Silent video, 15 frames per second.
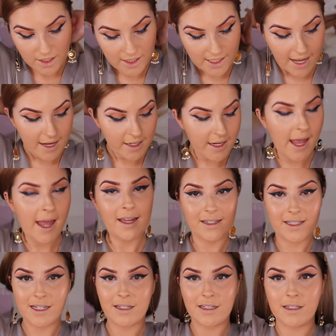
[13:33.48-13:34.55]
Done
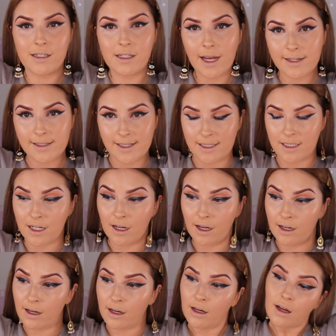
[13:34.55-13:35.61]
and
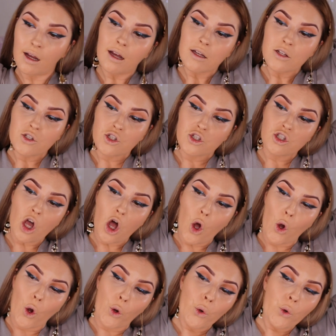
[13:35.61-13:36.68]
dusted. So
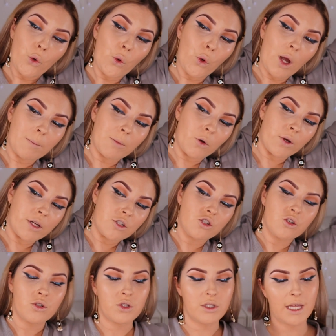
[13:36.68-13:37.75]
I'm going to
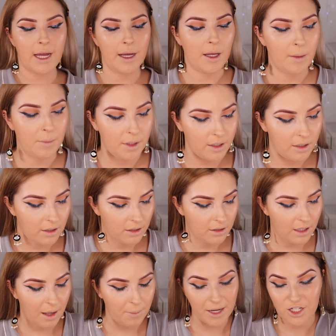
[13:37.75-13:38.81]
do some...
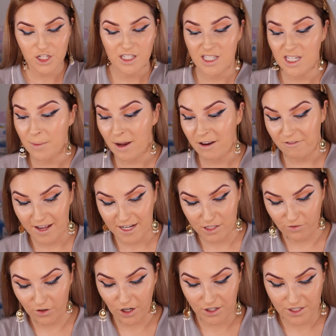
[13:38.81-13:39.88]
I might just set my
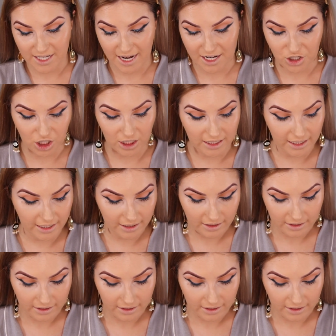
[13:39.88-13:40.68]
face first, actually.